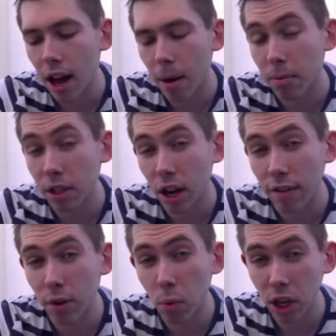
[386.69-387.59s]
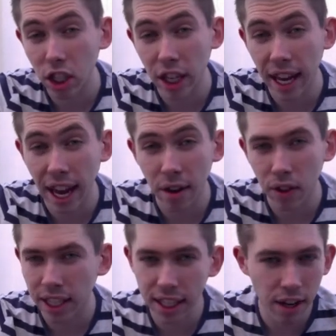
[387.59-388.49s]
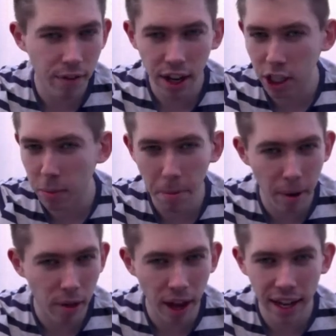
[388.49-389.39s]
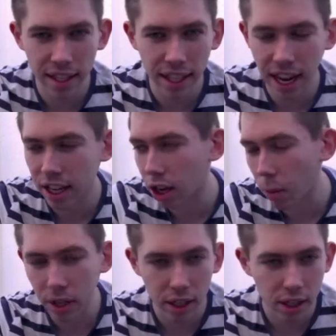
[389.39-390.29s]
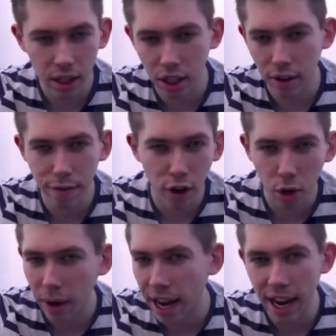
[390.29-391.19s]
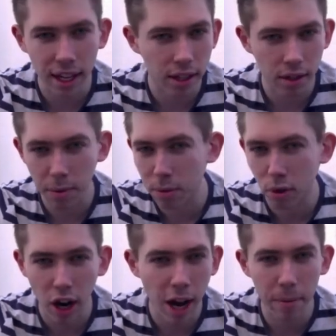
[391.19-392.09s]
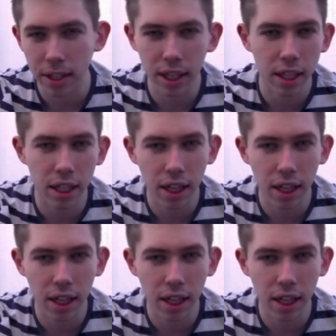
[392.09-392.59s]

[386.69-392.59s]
So if you want to check it out, this isn't a video to promote that and say go and follow it and subscribe and In fact,